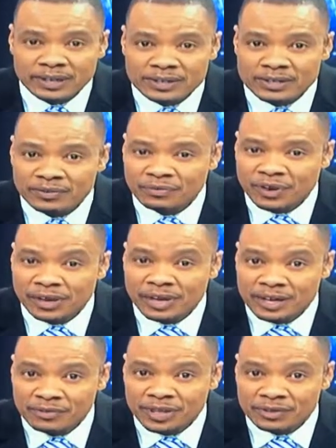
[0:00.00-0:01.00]
Point. Now, it's a
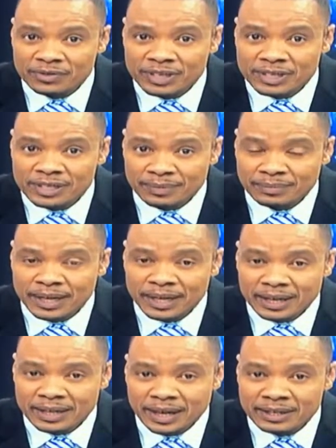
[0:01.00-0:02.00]
very innovative
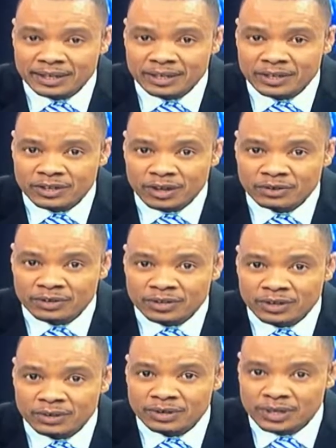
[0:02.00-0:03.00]
system, that
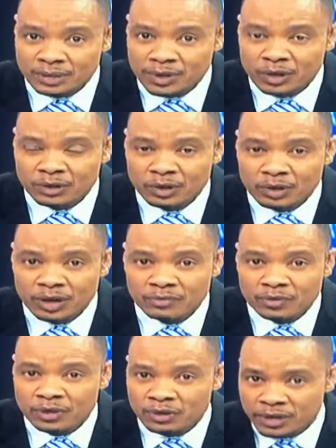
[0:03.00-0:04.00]
eDoctors Note. Be on the
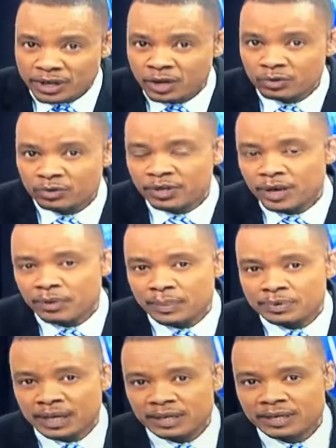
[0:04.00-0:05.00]
lookout for it. You can go to
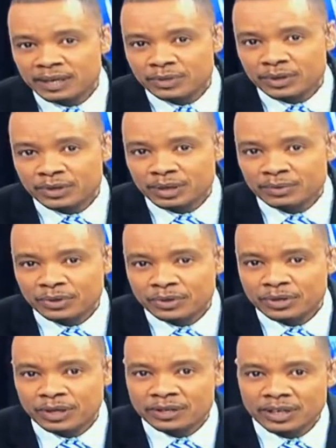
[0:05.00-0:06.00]
their website,
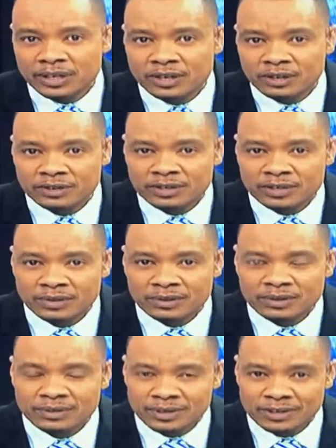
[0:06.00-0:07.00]

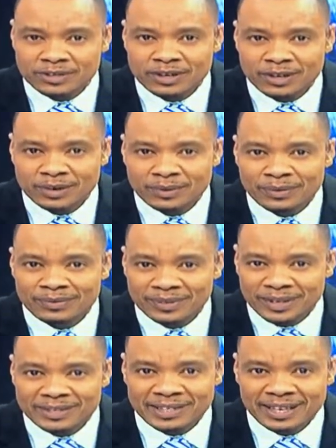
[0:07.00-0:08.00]
www.edoctorsnote.co.